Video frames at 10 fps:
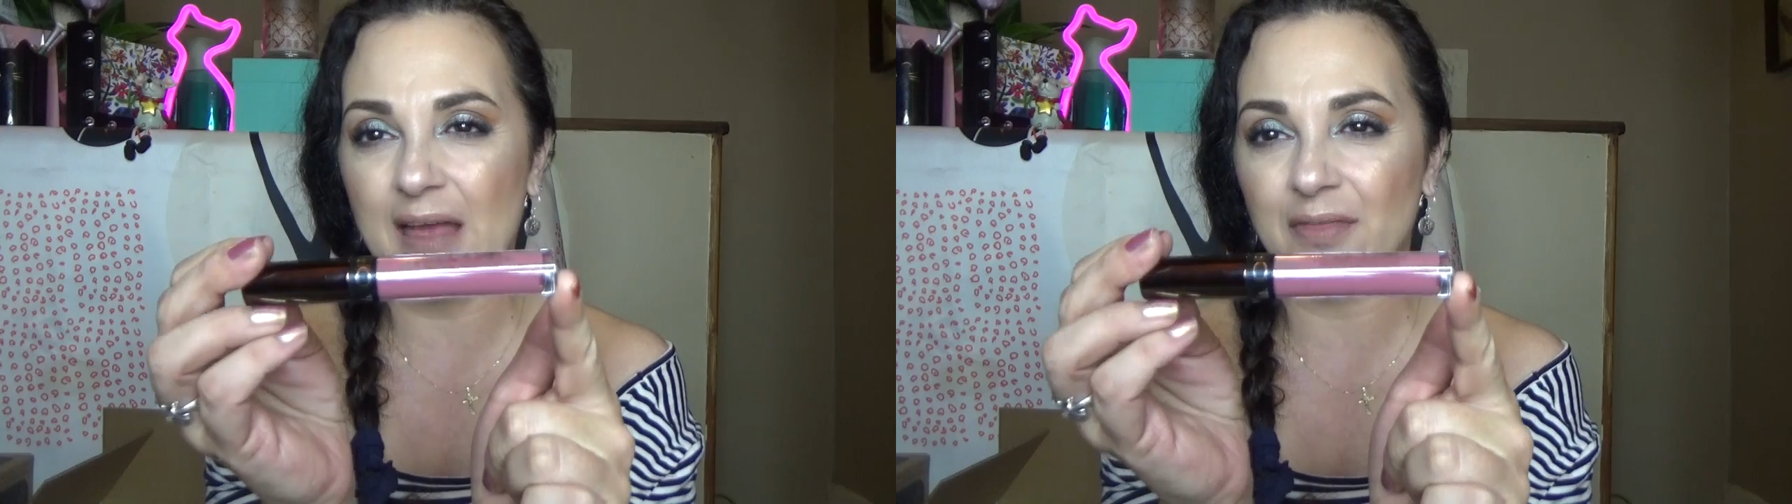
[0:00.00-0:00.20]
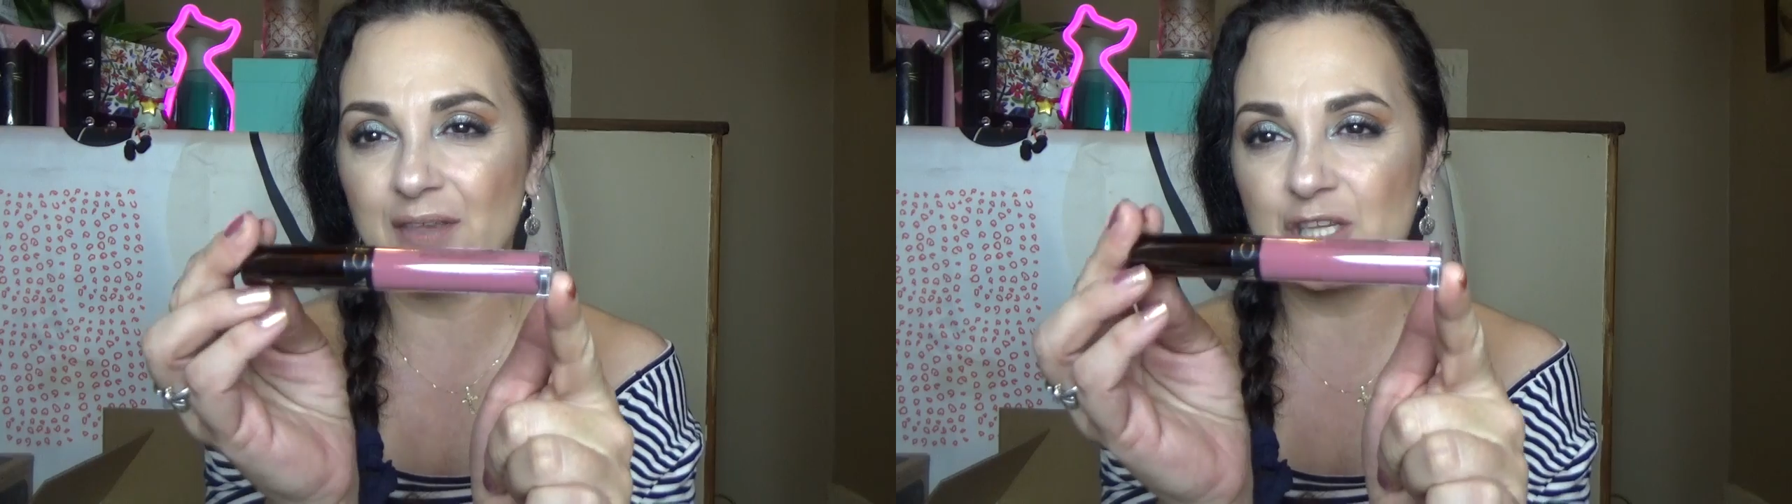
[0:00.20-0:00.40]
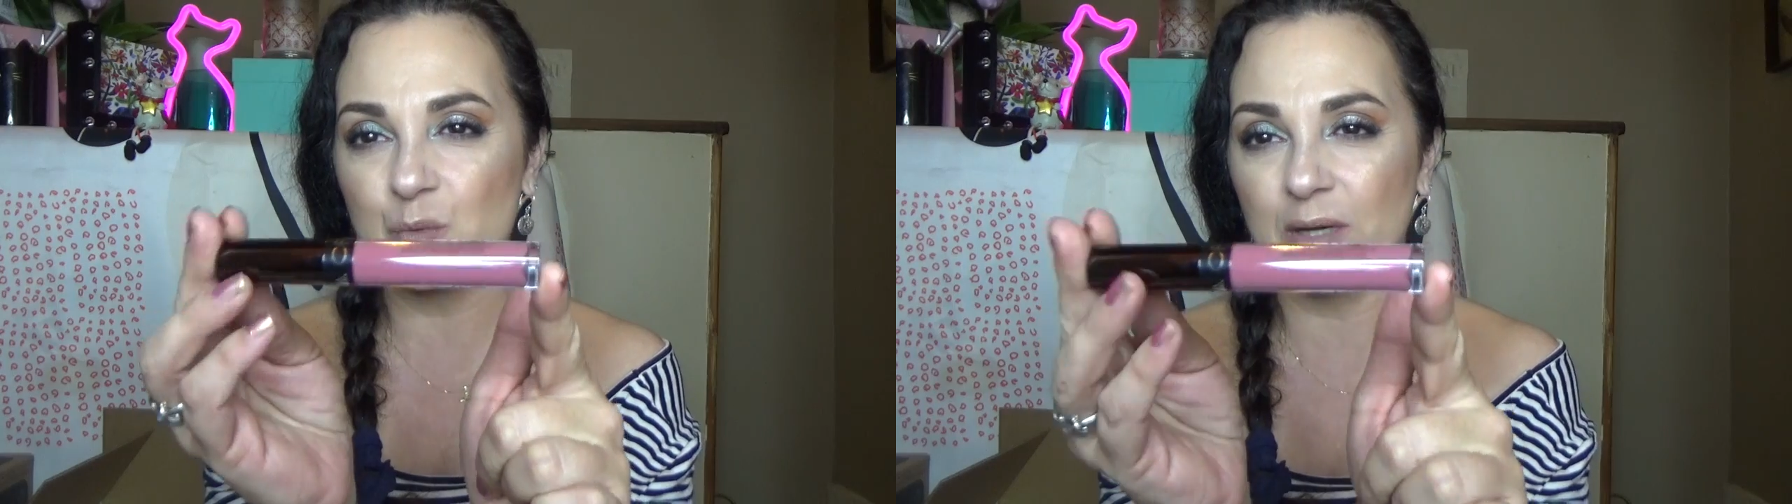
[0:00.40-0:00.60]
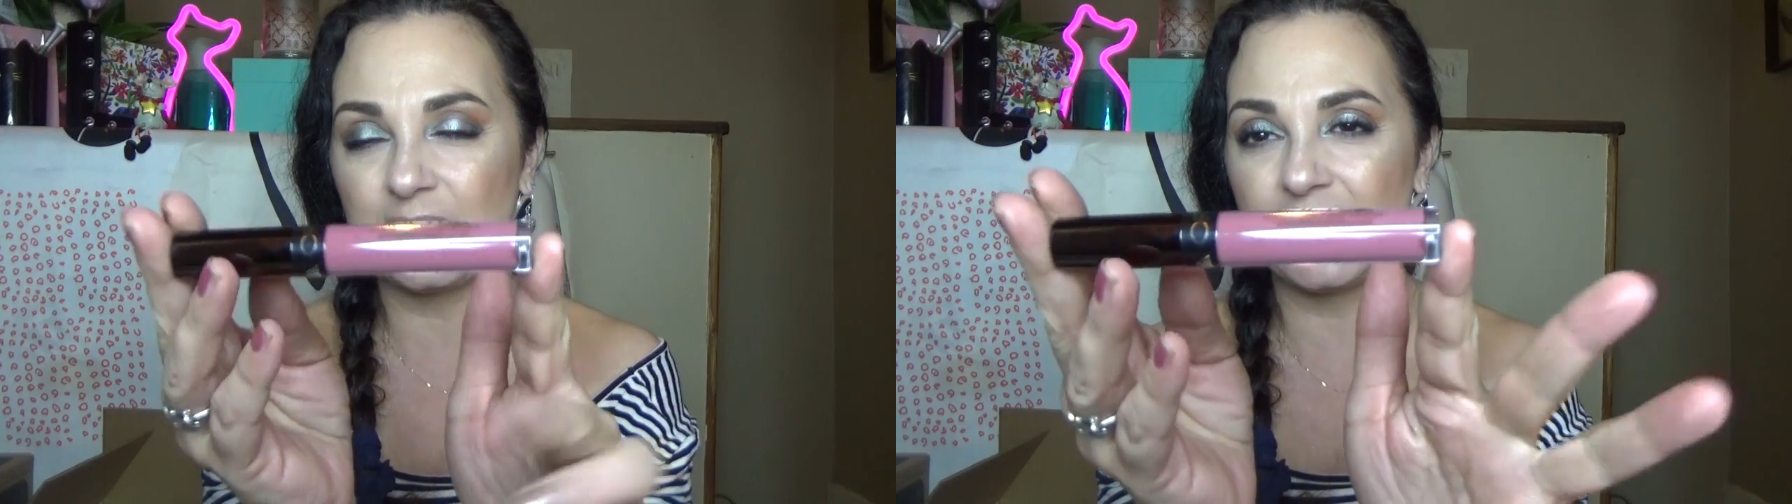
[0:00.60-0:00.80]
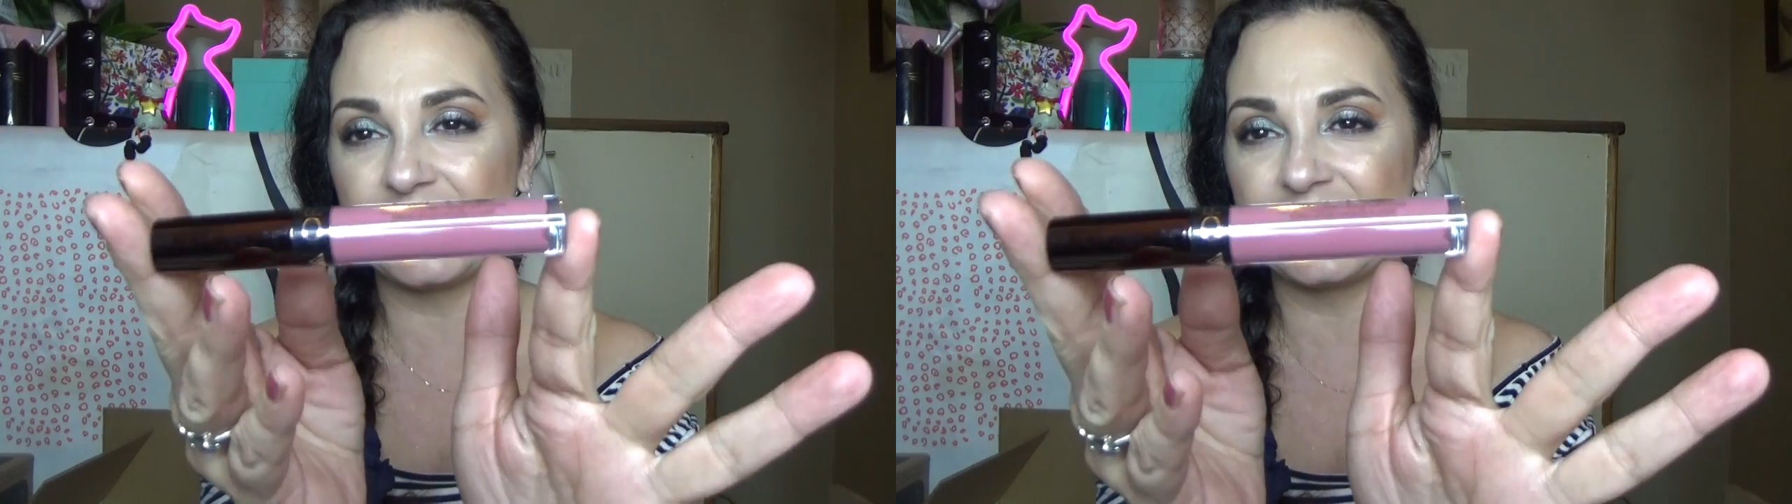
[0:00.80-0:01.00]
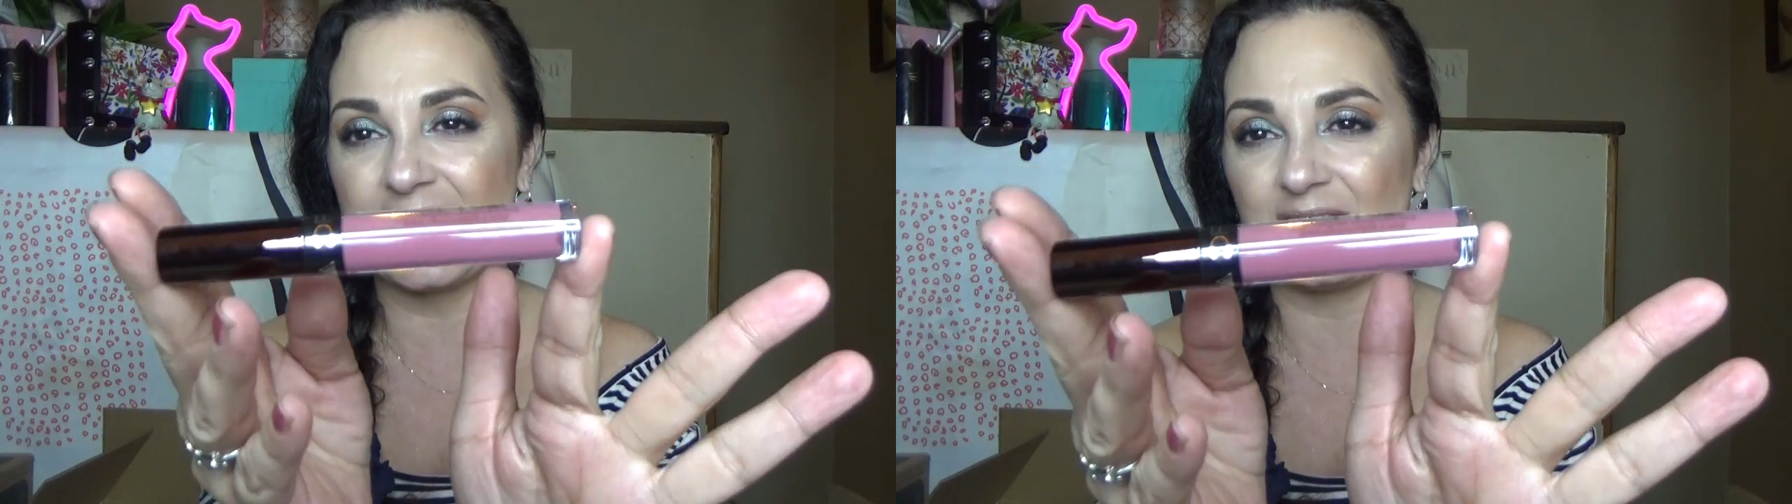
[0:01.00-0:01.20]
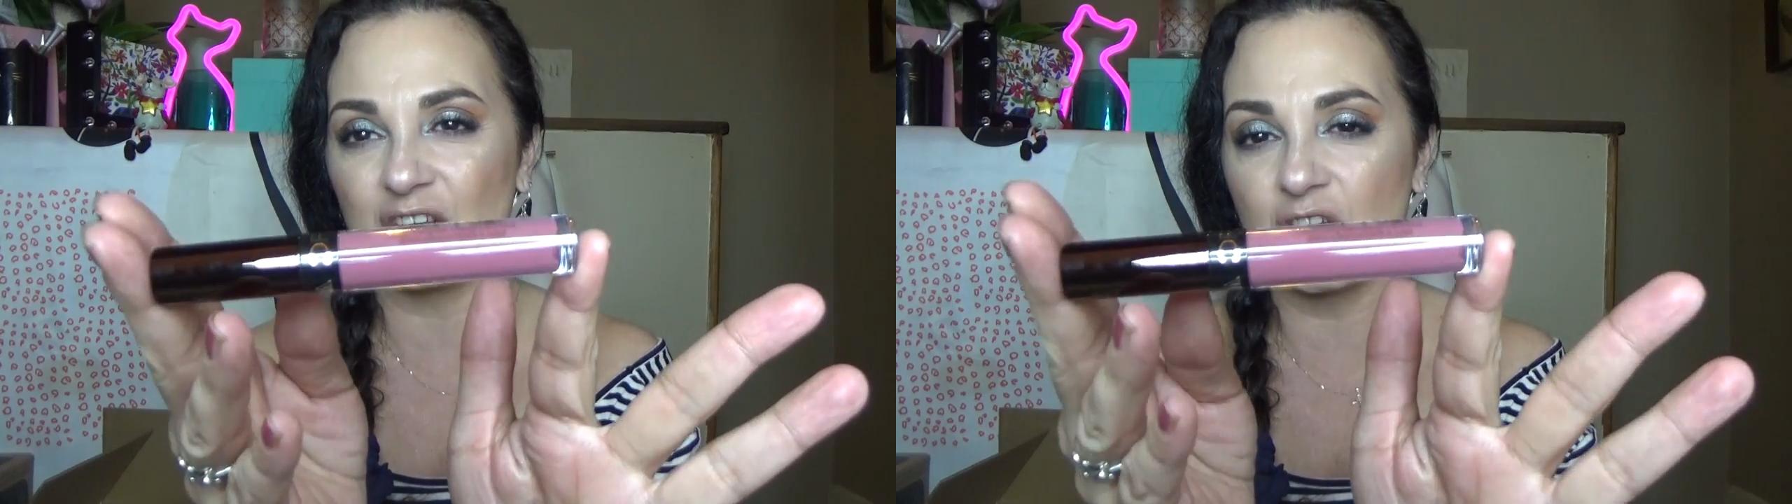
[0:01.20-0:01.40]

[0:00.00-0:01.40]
and this one is in the